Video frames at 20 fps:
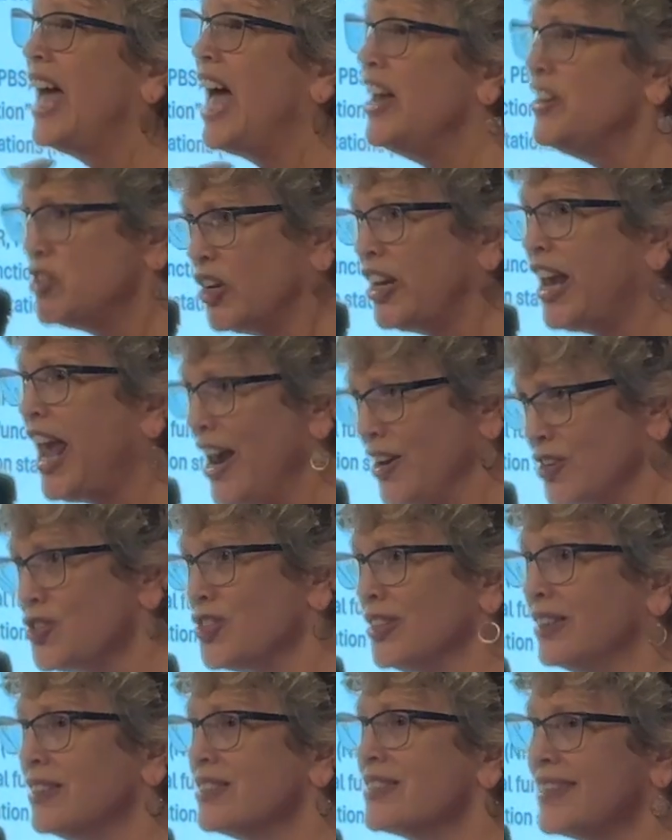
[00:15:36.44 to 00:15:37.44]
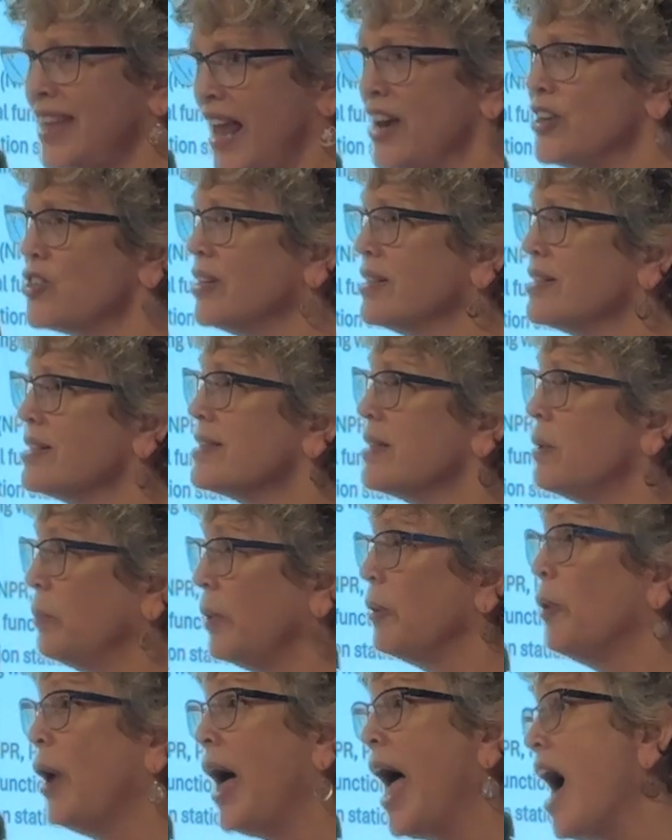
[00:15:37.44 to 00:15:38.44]
educational stations that
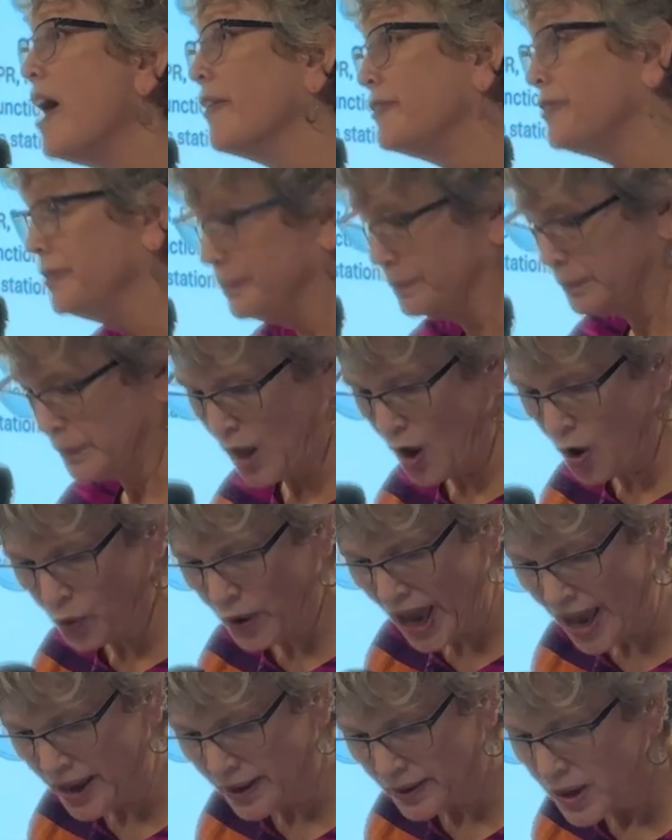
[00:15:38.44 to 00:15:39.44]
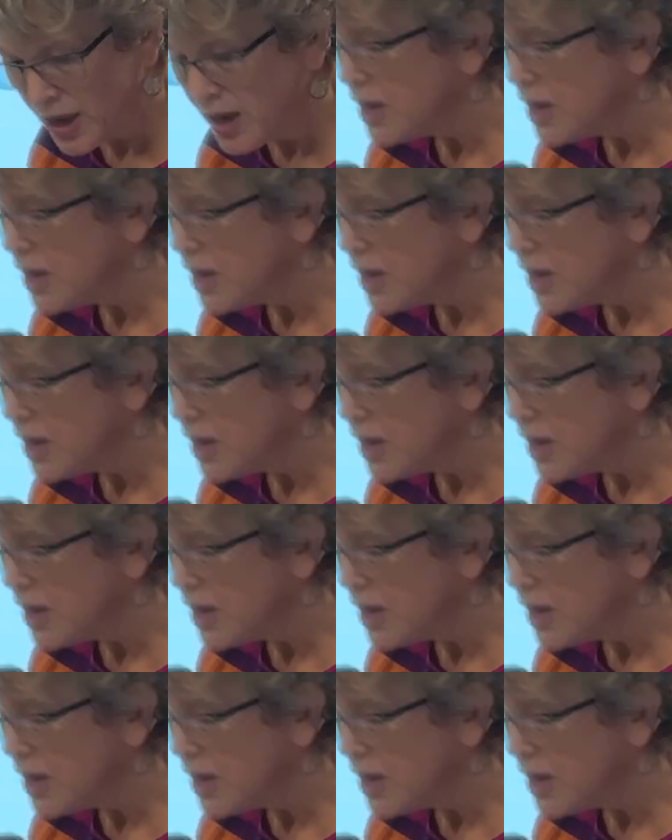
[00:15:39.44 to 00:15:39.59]
we will have. Okay.